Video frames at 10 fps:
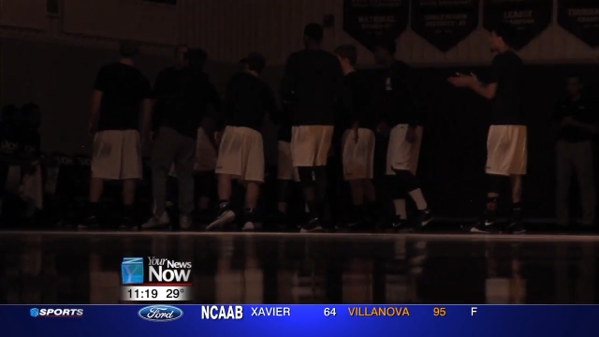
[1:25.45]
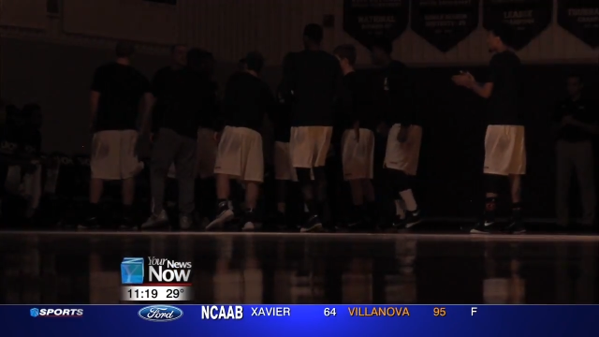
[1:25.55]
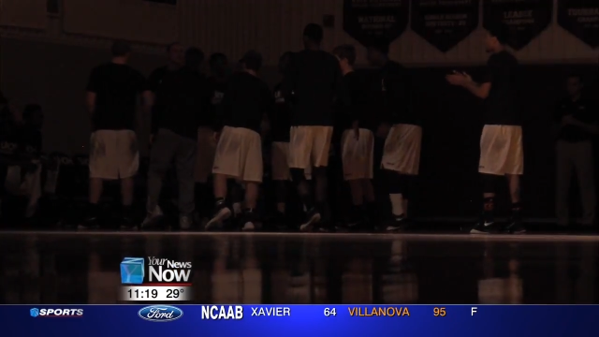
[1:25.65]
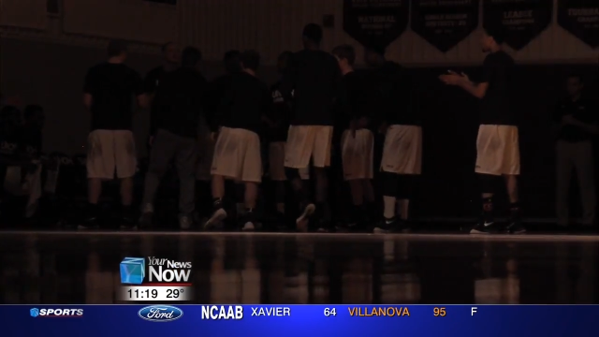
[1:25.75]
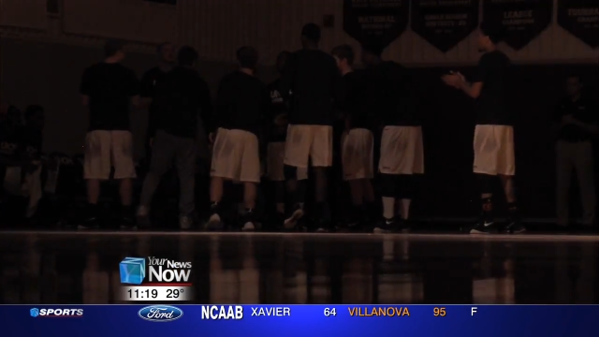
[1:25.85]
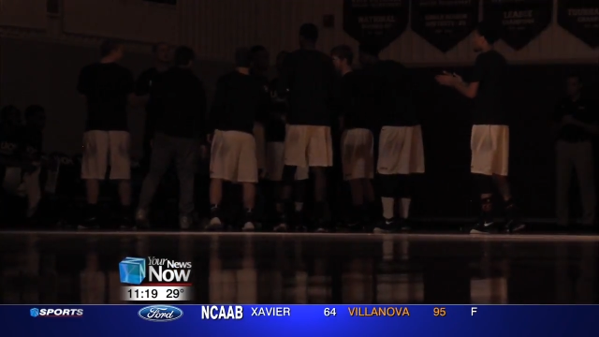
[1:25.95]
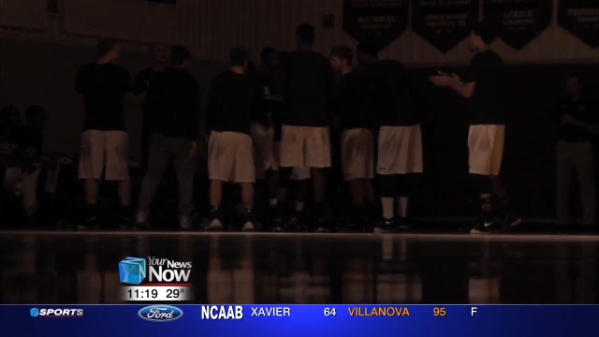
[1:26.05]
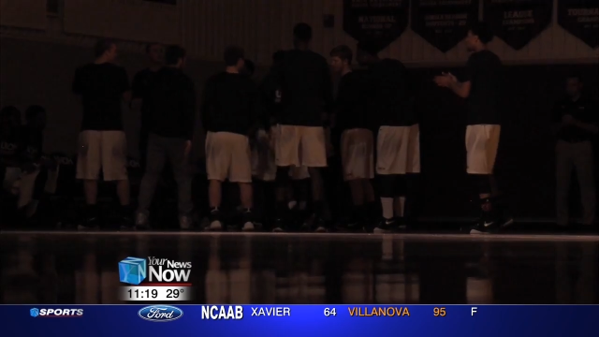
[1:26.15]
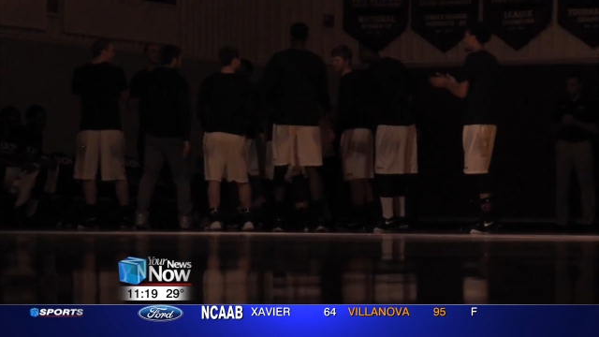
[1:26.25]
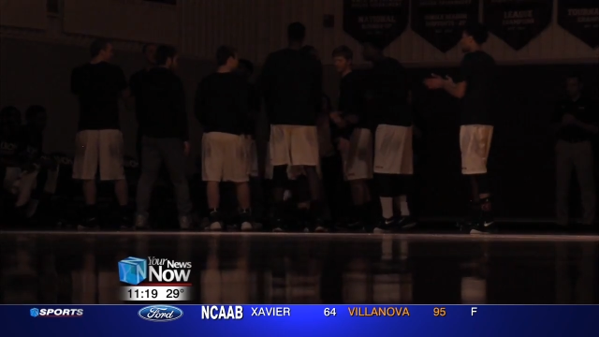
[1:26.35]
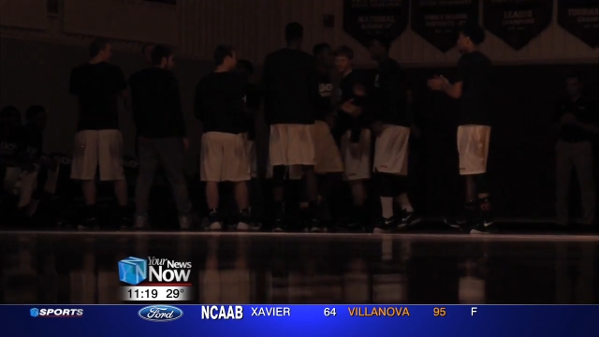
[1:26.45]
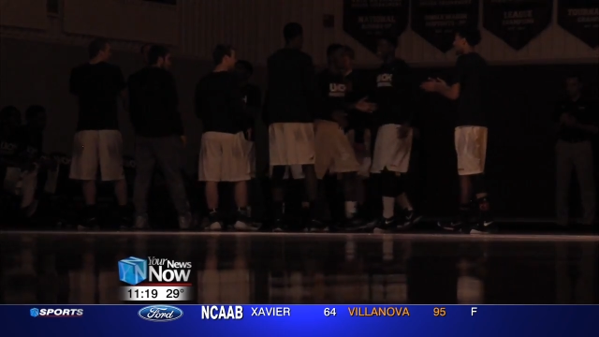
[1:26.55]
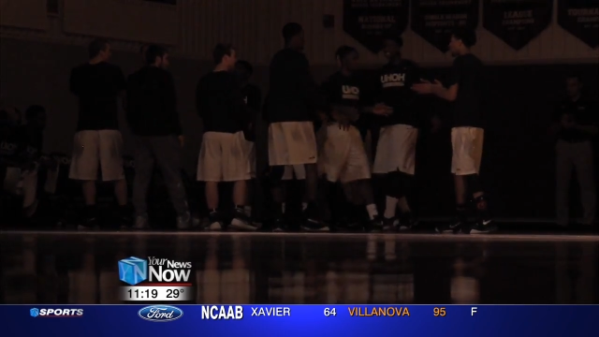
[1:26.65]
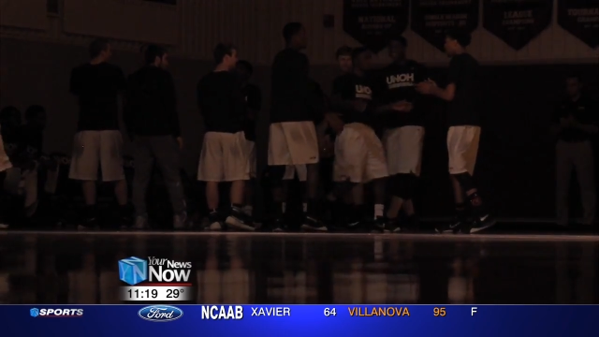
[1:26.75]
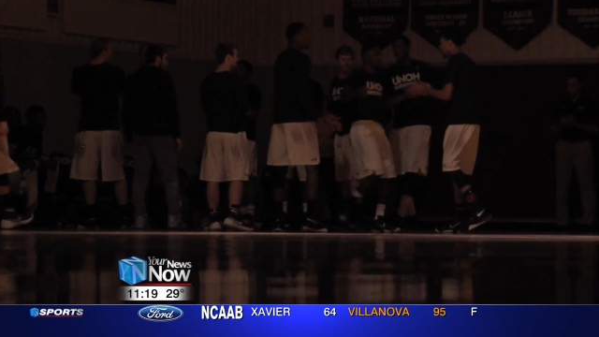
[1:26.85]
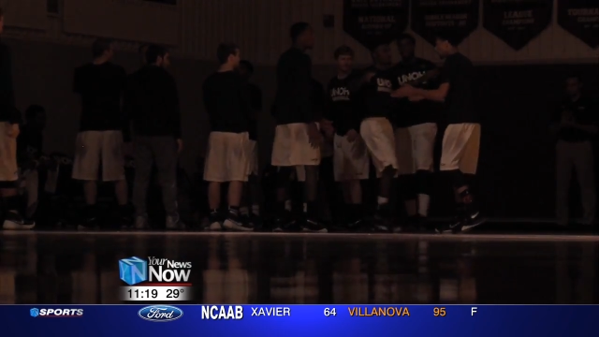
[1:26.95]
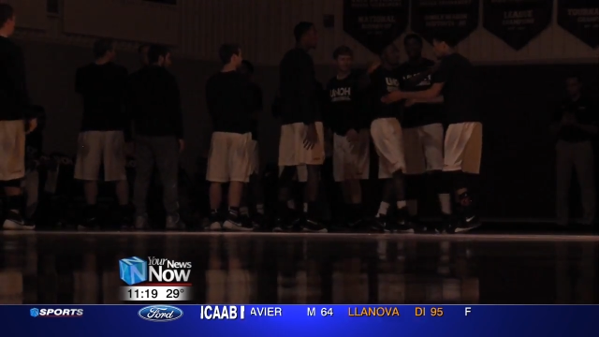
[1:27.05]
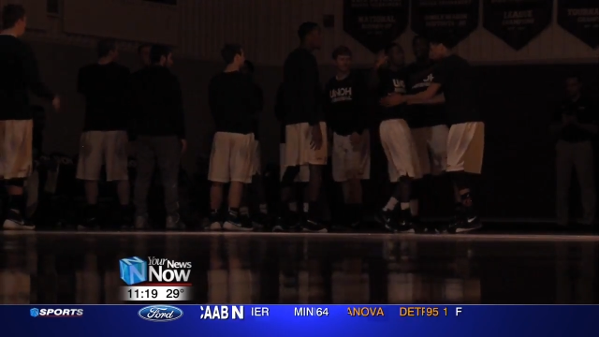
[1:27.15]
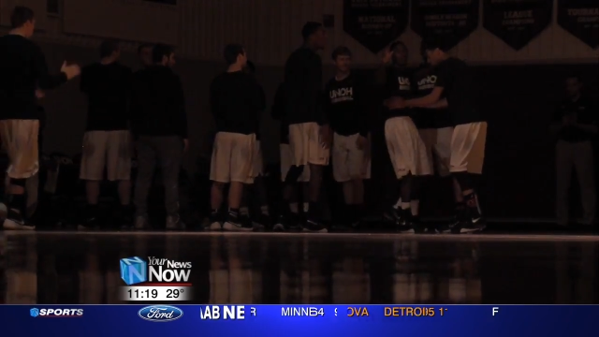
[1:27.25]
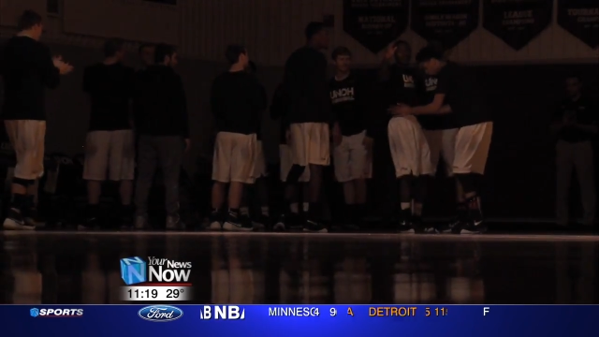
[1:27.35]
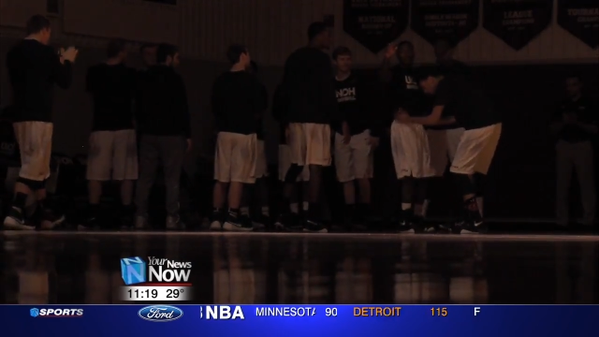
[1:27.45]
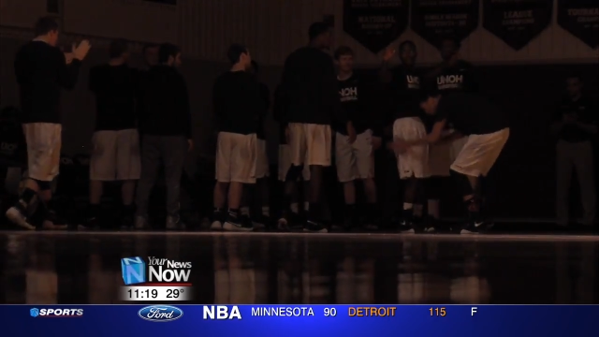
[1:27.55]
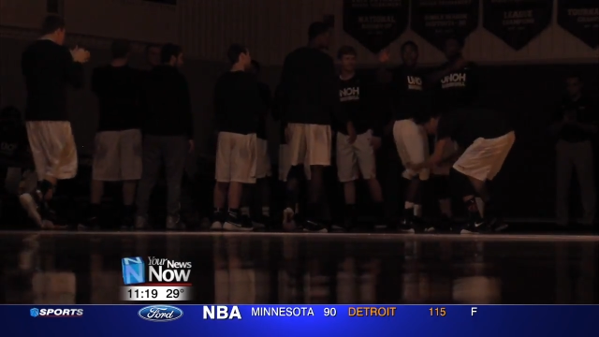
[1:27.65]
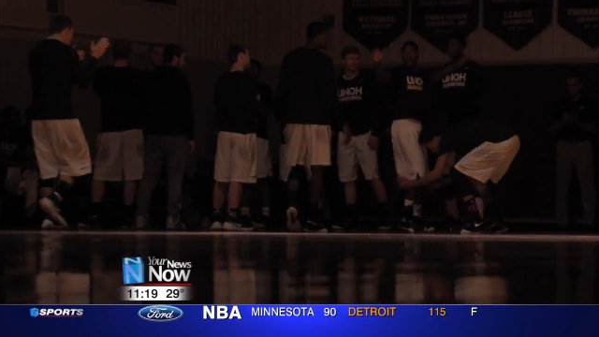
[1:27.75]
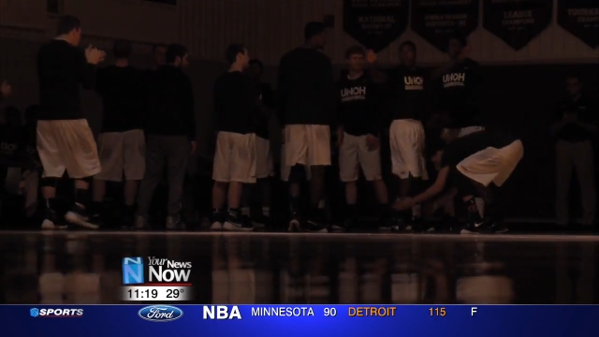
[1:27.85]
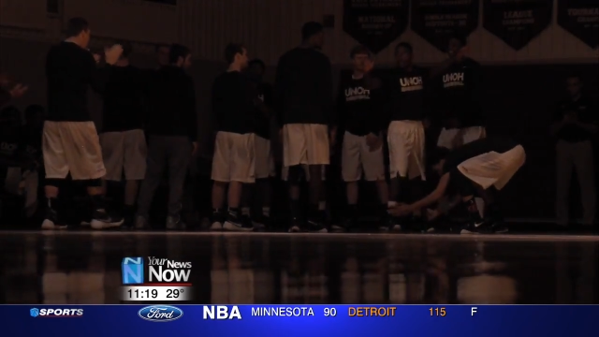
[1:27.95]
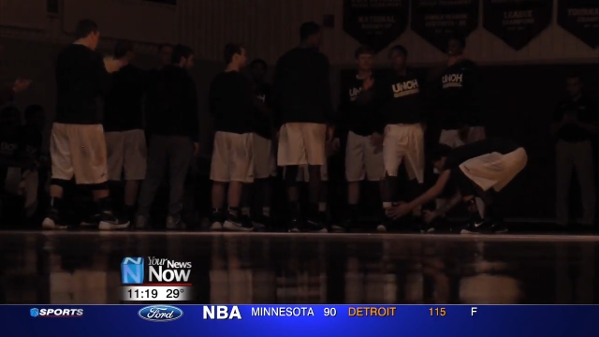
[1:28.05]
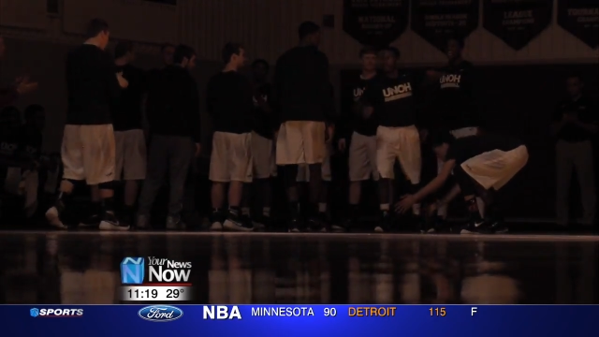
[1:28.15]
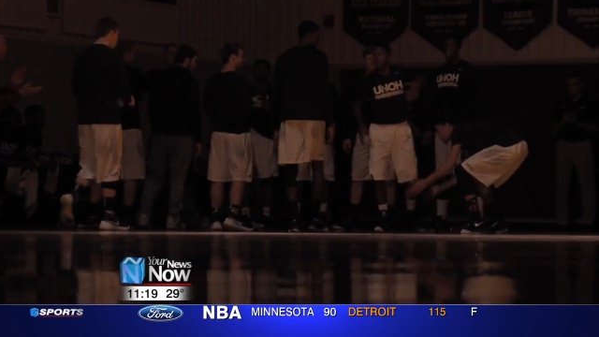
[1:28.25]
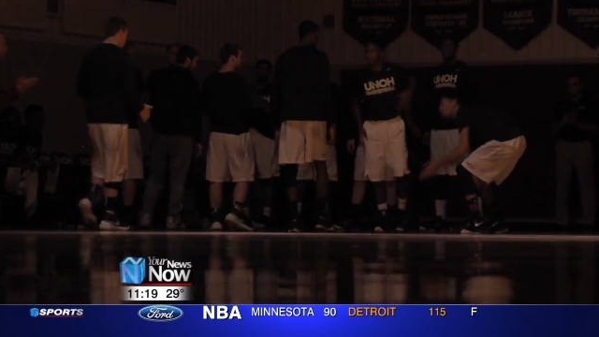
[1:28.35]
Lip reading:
Nobody's mouth can be seen.